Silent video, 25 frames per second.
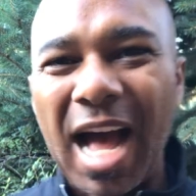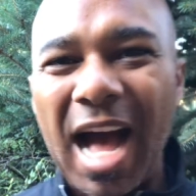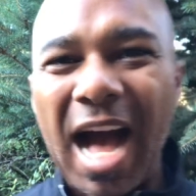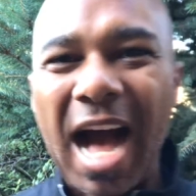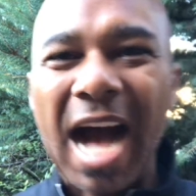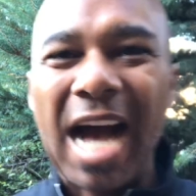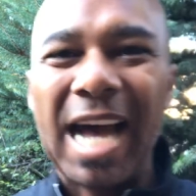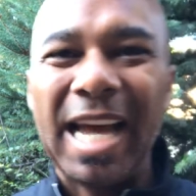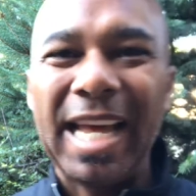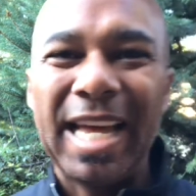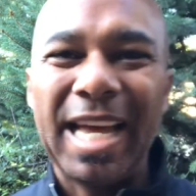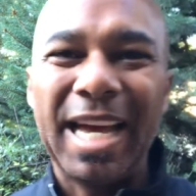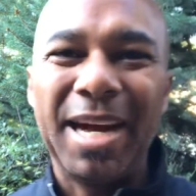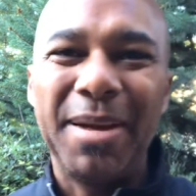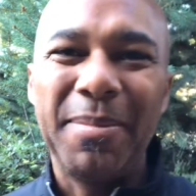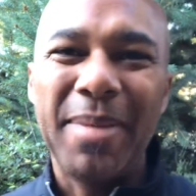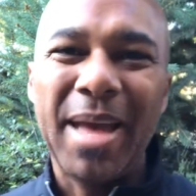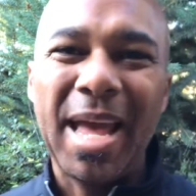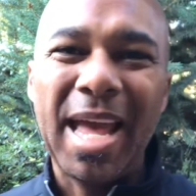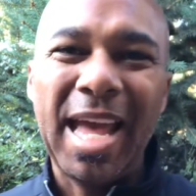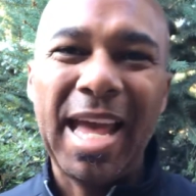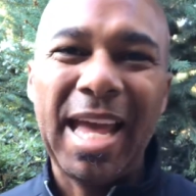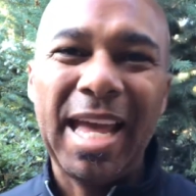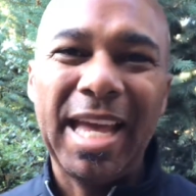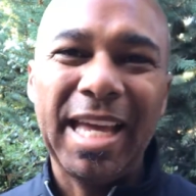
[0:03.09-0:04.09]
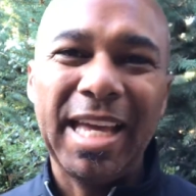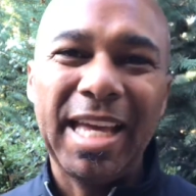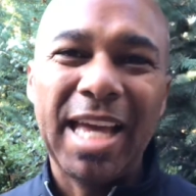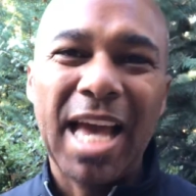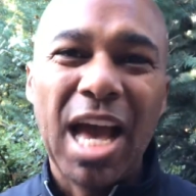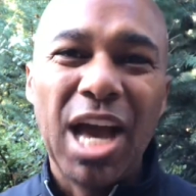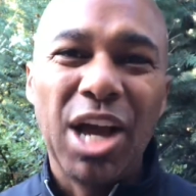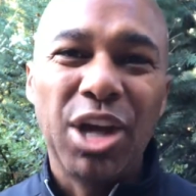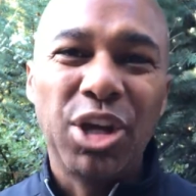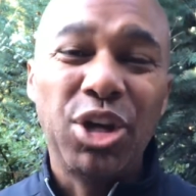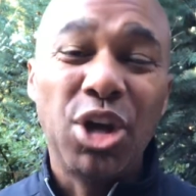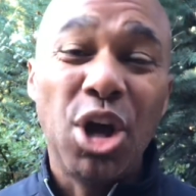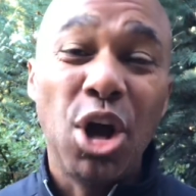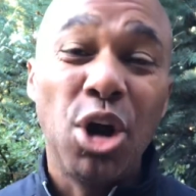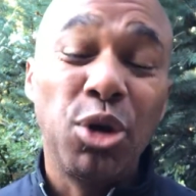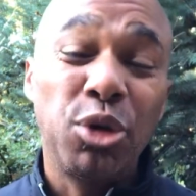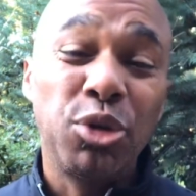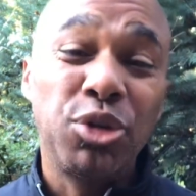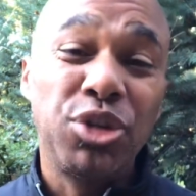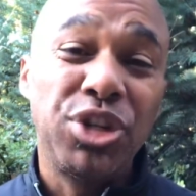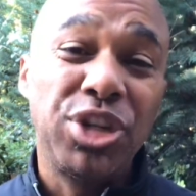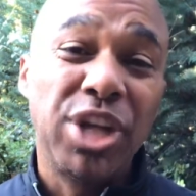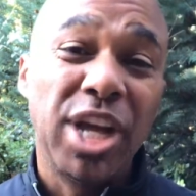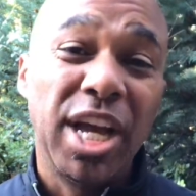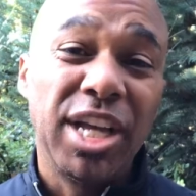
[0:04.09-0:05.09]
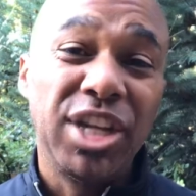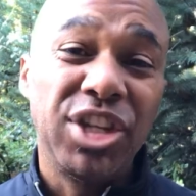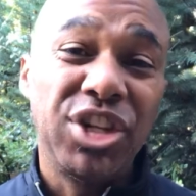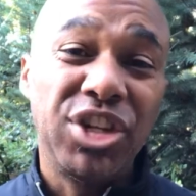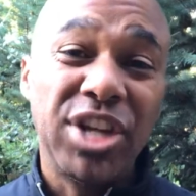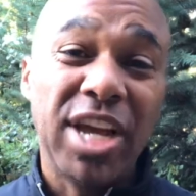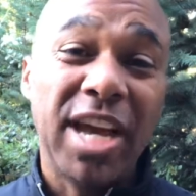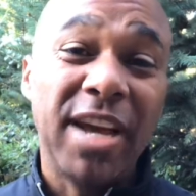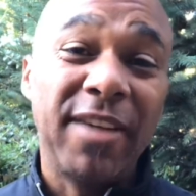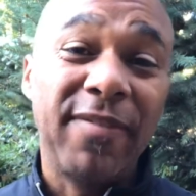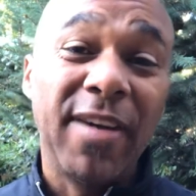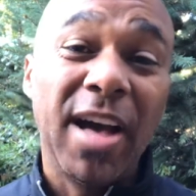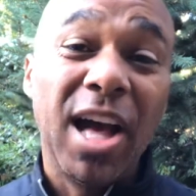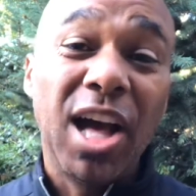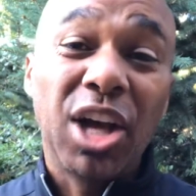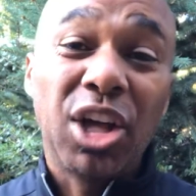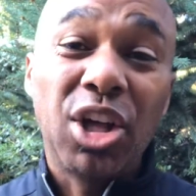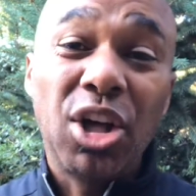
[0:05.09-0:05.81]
I am a coach, chef,